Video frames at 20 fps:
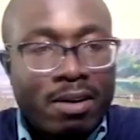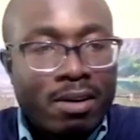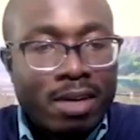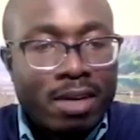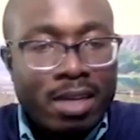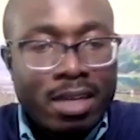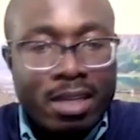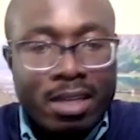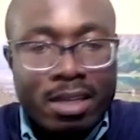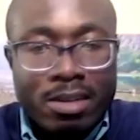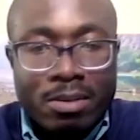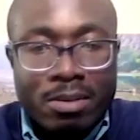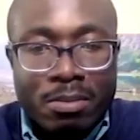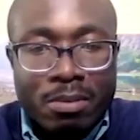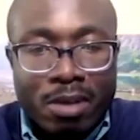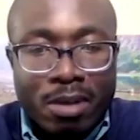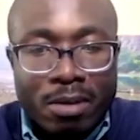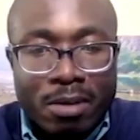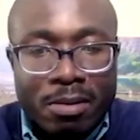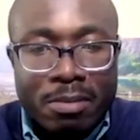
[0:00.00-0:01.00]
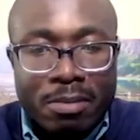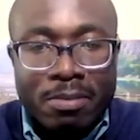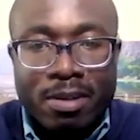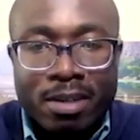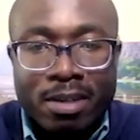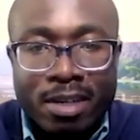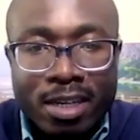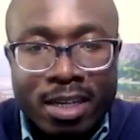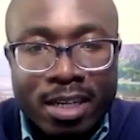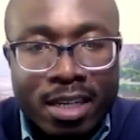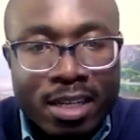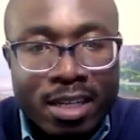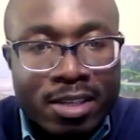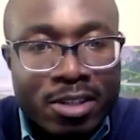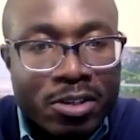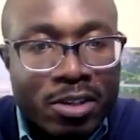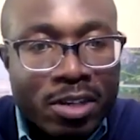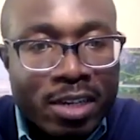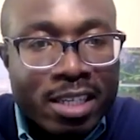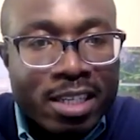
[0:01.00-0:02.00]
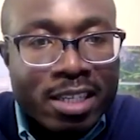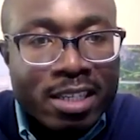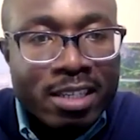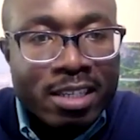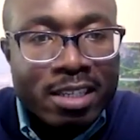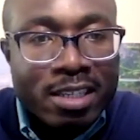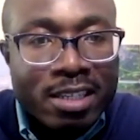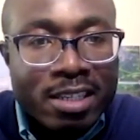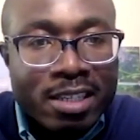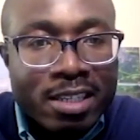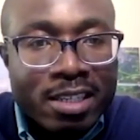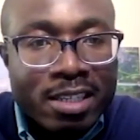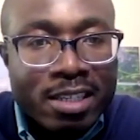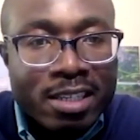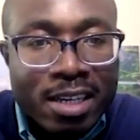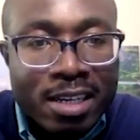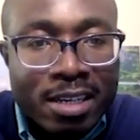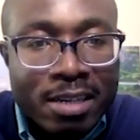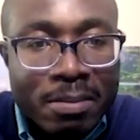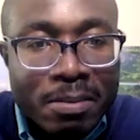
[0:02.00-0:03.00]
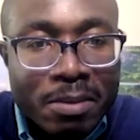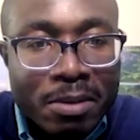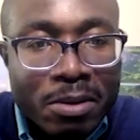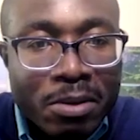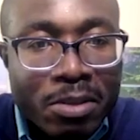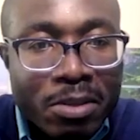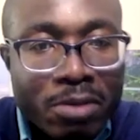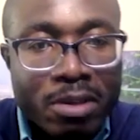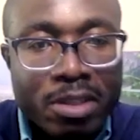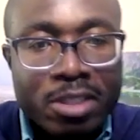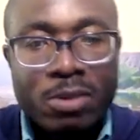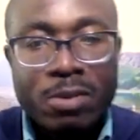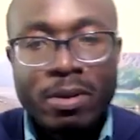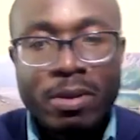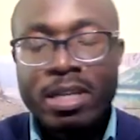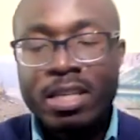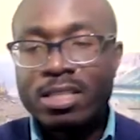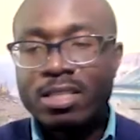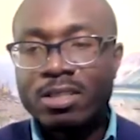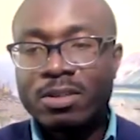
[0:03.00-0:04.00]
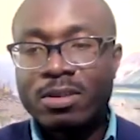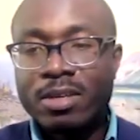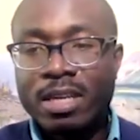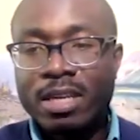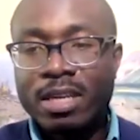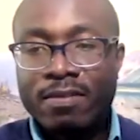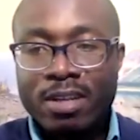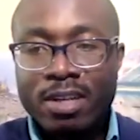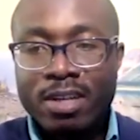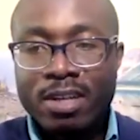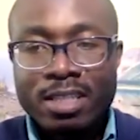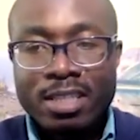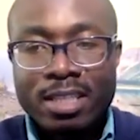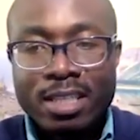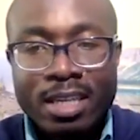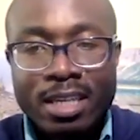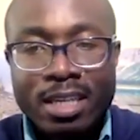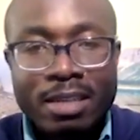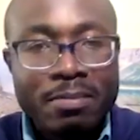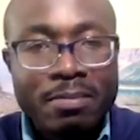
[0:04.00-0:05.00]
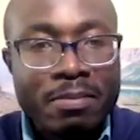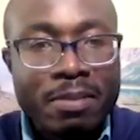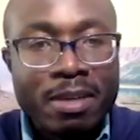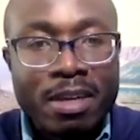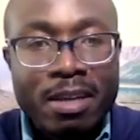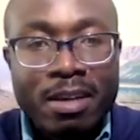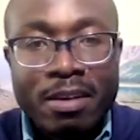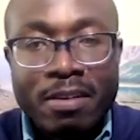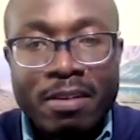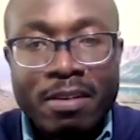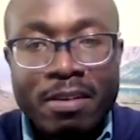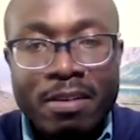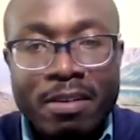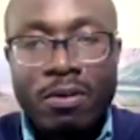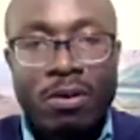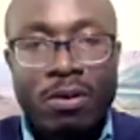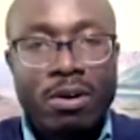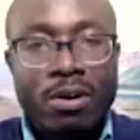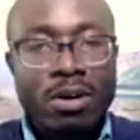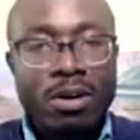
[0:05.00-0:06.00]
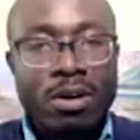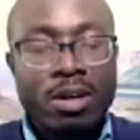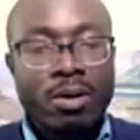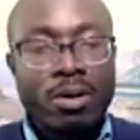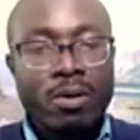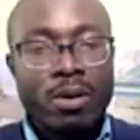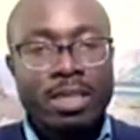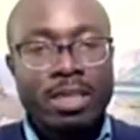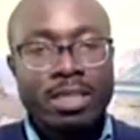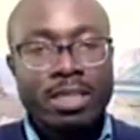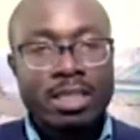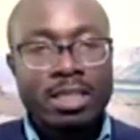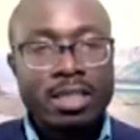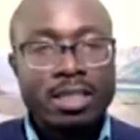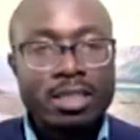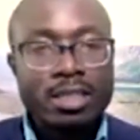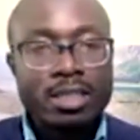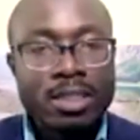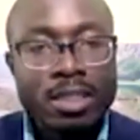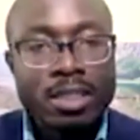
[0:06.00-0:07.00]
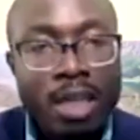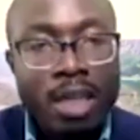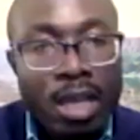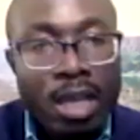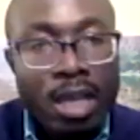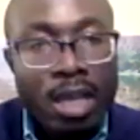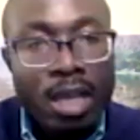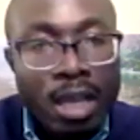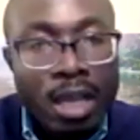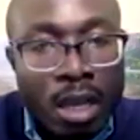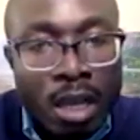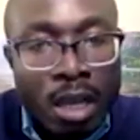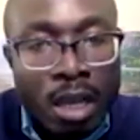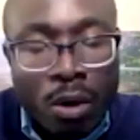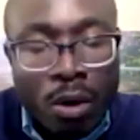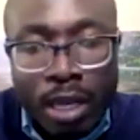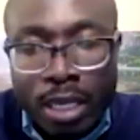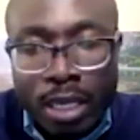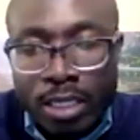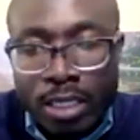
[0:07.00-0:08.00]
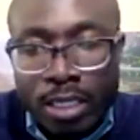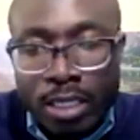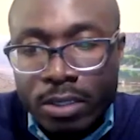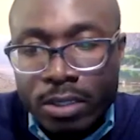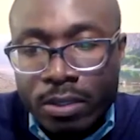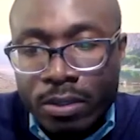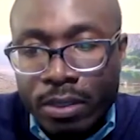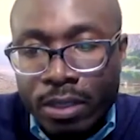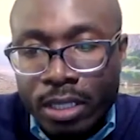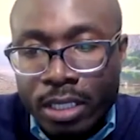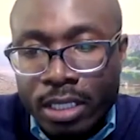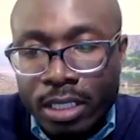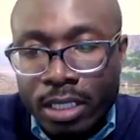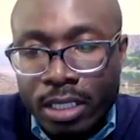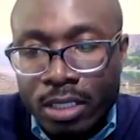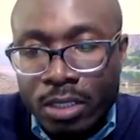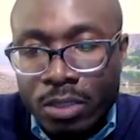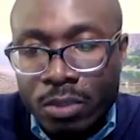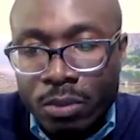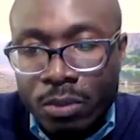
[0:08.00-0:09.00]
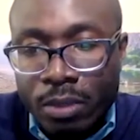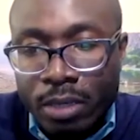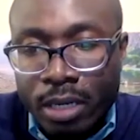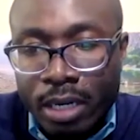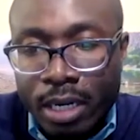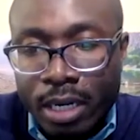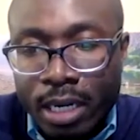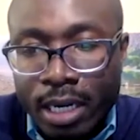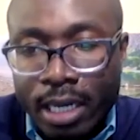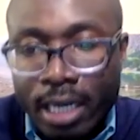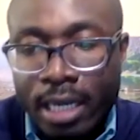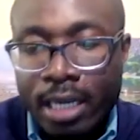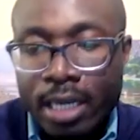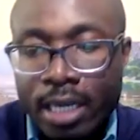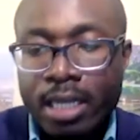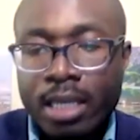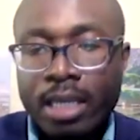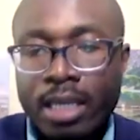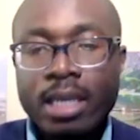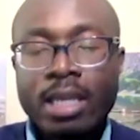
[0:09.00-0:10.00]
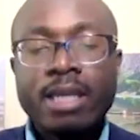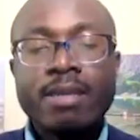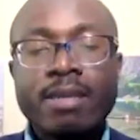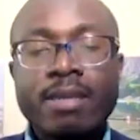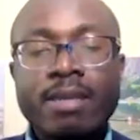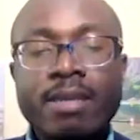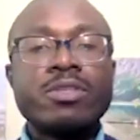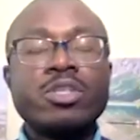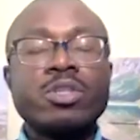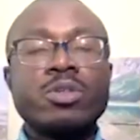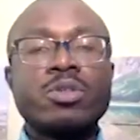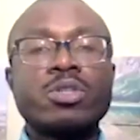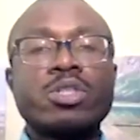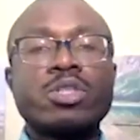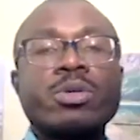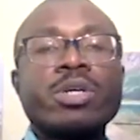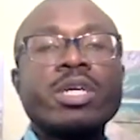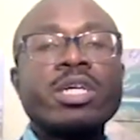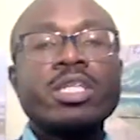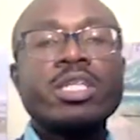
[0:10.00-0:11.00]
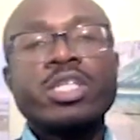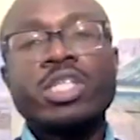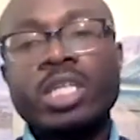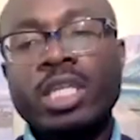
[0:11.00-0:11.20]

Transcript: right, no problem. All right, I'll try to um, go through as quickly so we have lots of time for questions. Sounds good. Okay, so this is where I left you. So we're going